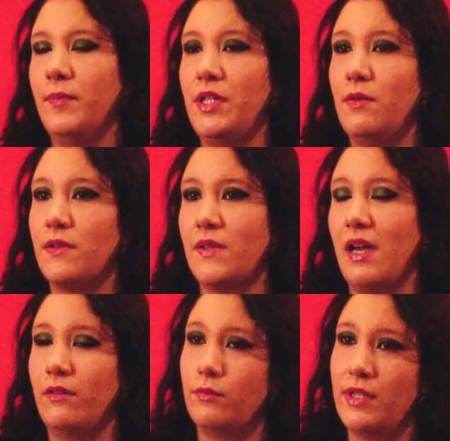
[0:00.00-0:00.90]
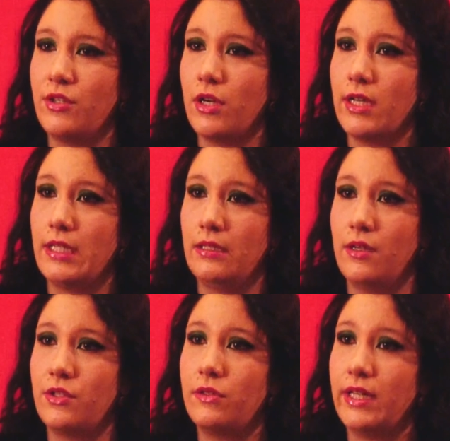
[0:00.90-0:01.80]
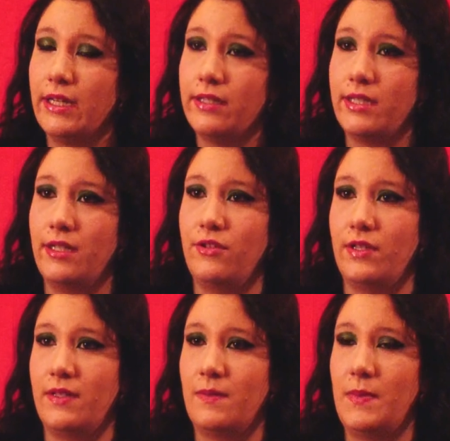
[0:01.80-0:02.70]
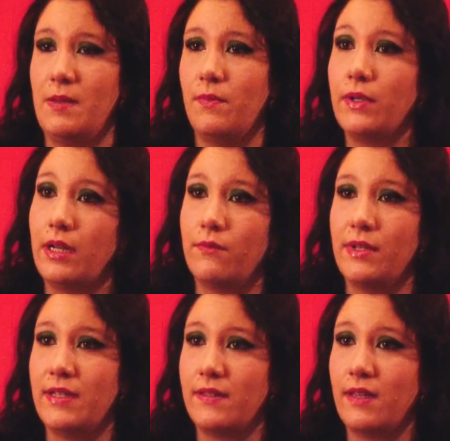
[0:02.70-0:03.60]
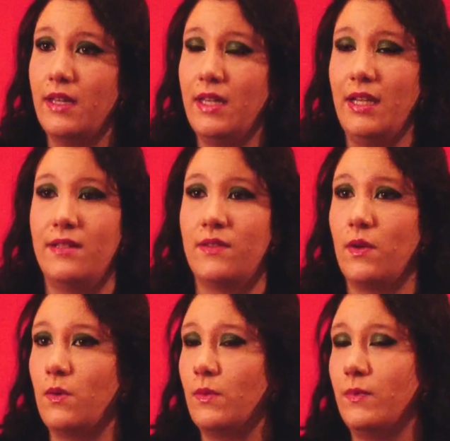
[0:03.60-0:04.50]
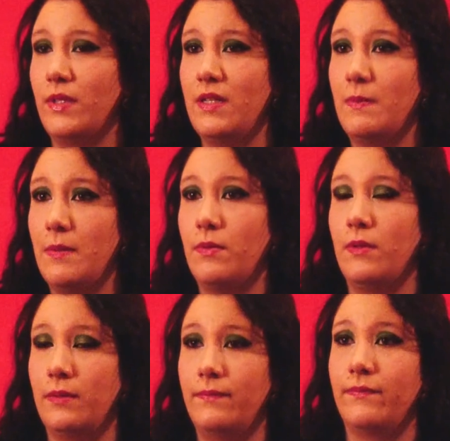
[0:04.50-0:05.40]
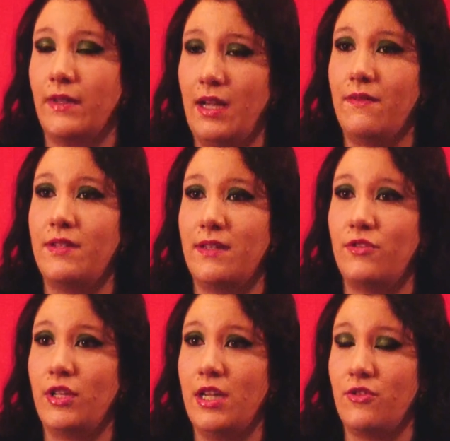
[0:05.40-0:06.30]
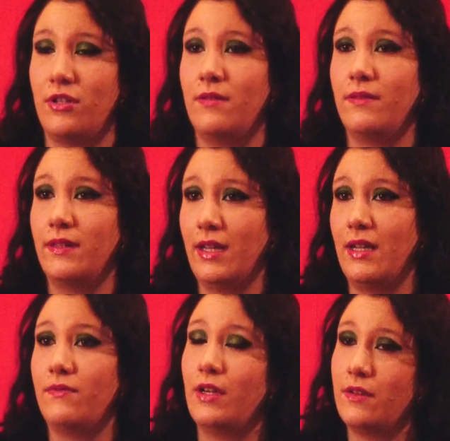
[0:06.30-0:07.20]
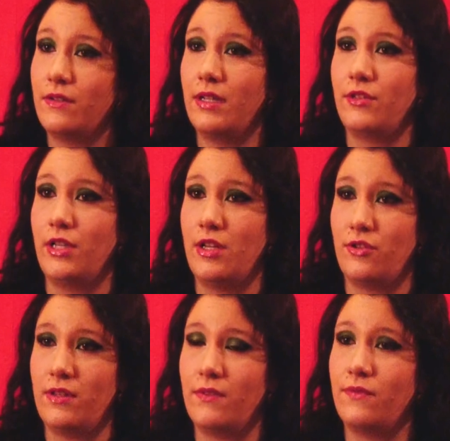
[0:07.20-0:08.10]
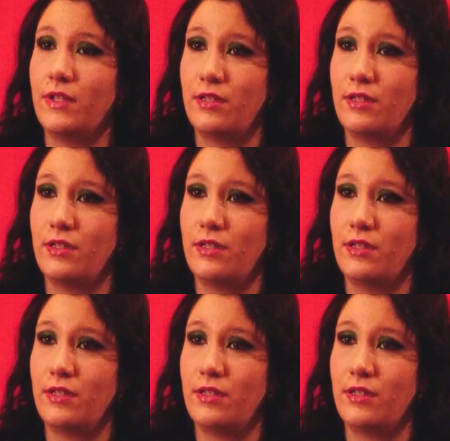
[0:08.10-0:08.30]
but you also have a rich archaeological heritage that's being put at risk. And so these people have this education, they have other education they've